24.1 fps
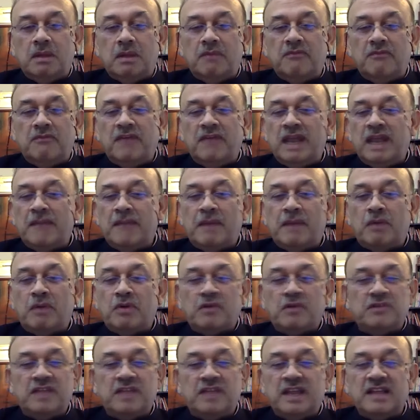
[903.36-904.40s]
venom out
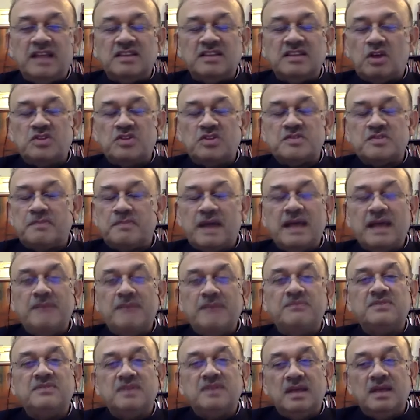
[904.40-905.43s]
of their exhaust
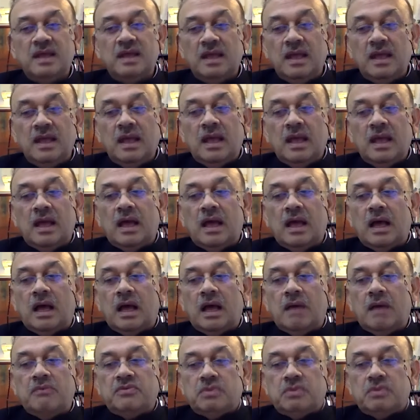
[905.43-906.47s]
pipes.
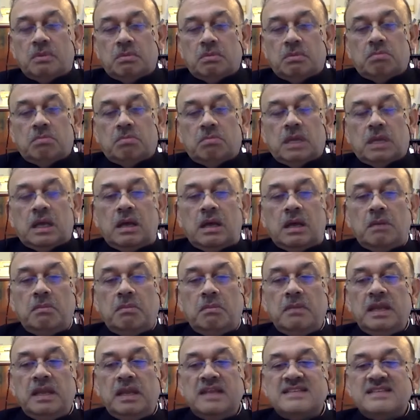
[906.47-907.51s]
So
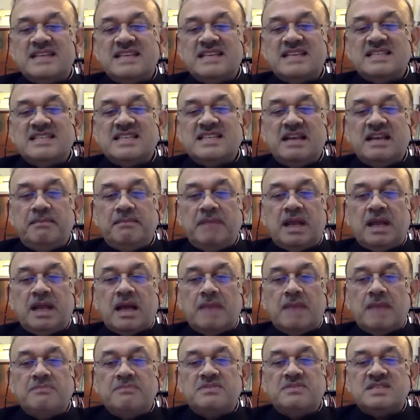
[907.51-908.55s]
in a sense, it
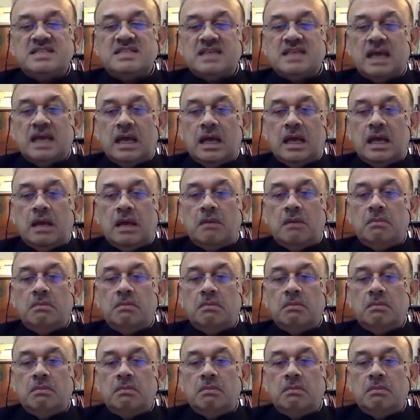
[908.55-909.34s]
becomes an